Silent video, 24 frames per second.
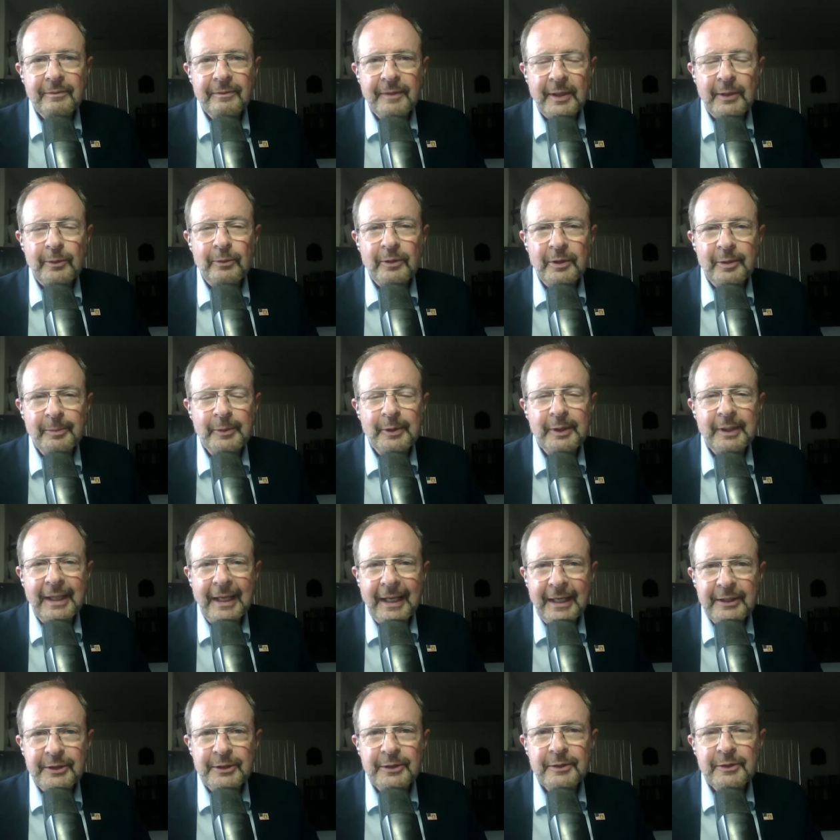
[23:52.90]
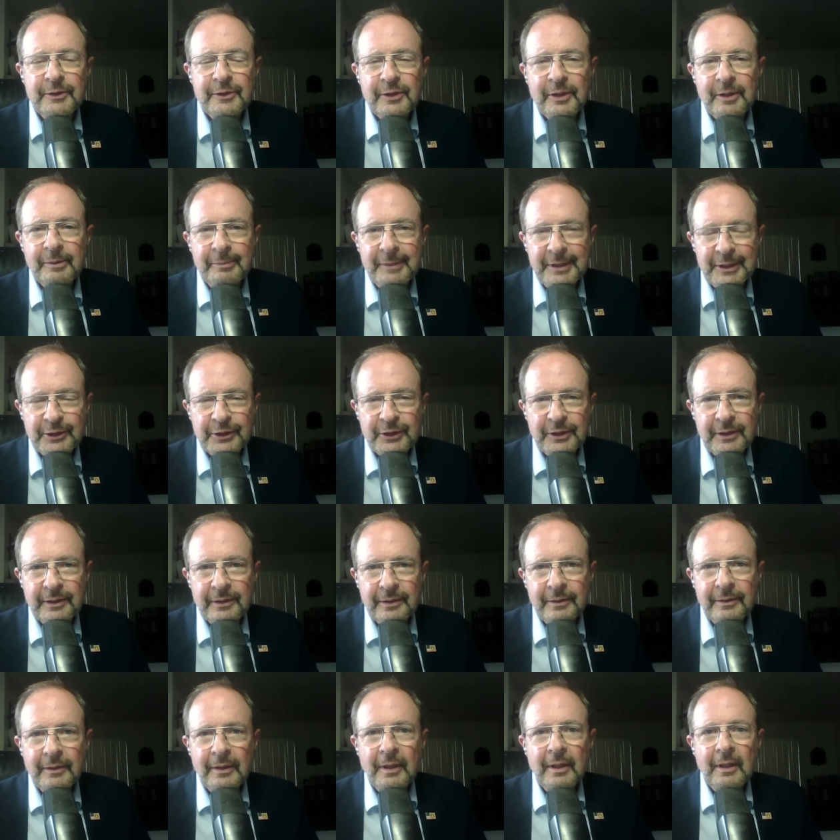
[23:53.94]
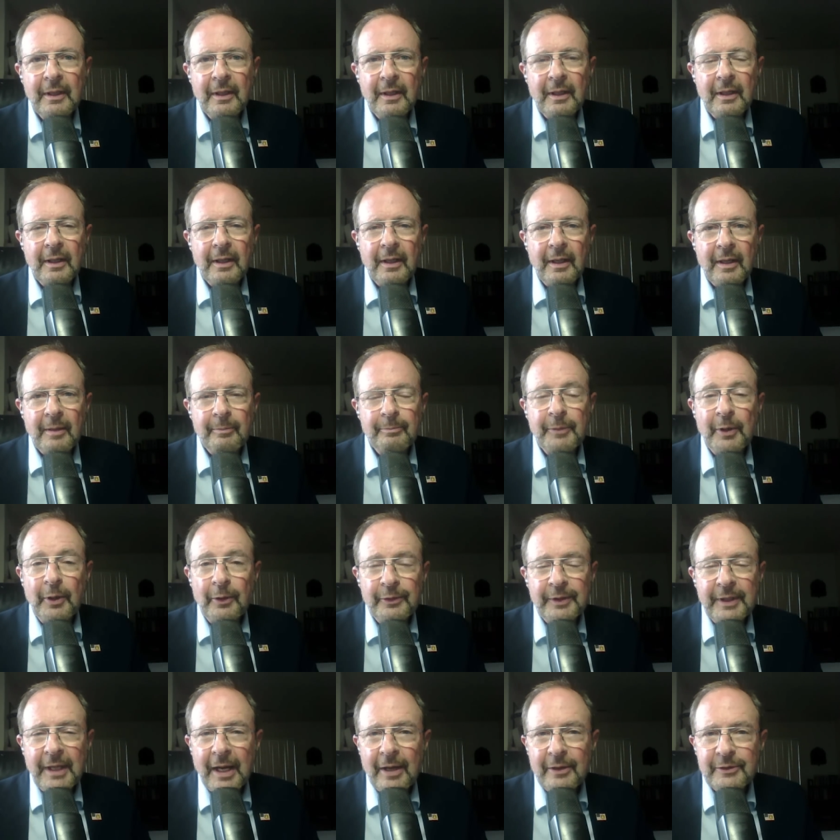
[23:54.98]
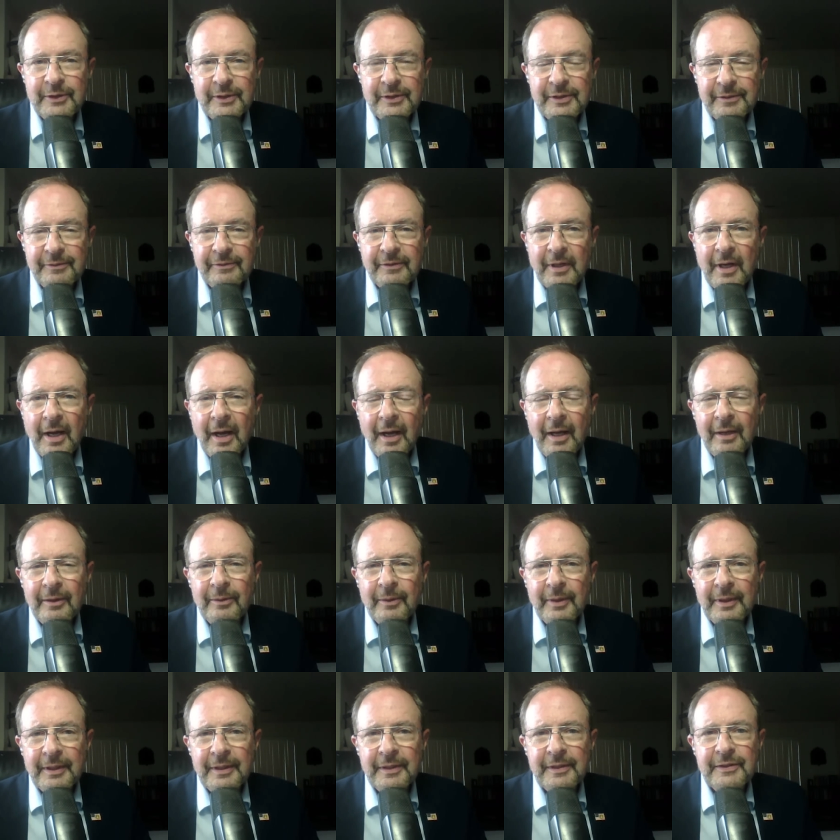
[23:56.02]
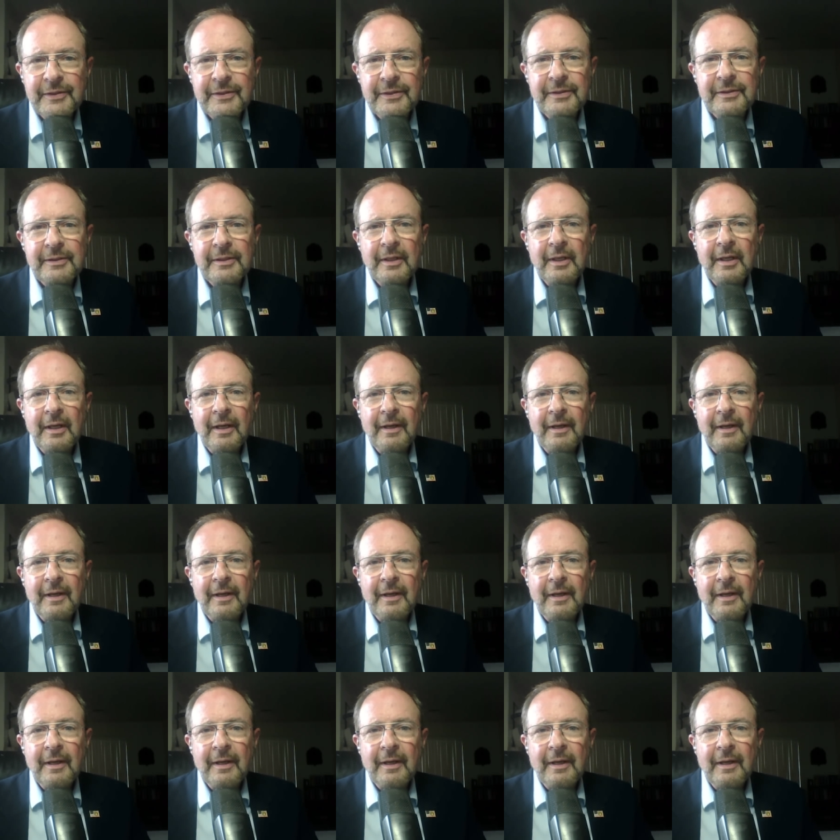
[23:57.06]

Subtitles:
Federal Communications Commission, both houses of Congress,